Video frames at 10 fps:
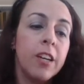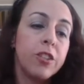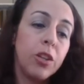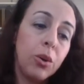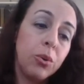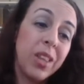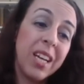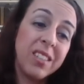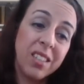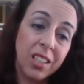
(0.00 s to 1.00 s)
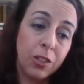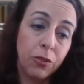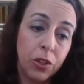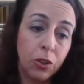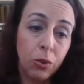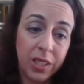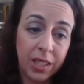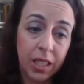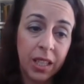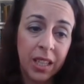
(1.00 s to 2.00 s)
So that sucks for the
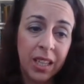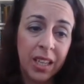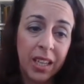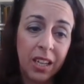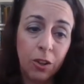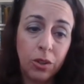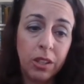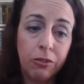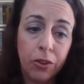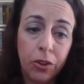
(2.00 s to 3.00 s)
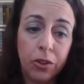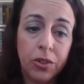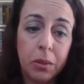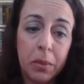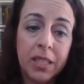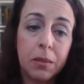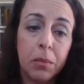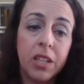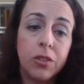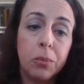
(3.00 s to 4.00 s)
grizzly, and it only further cements
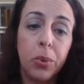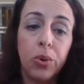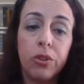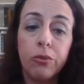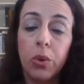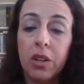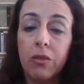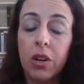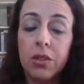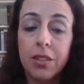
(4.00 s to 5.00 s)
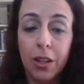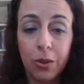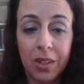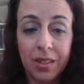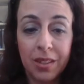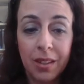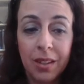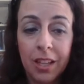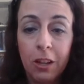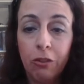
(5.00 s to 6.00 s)
my support of one of our slogans:
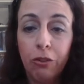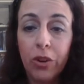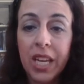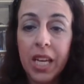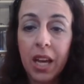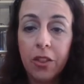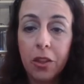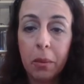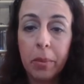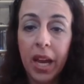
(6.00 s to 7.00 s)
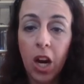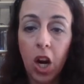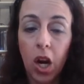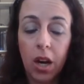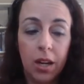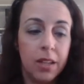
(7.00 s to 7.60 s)
free the bear.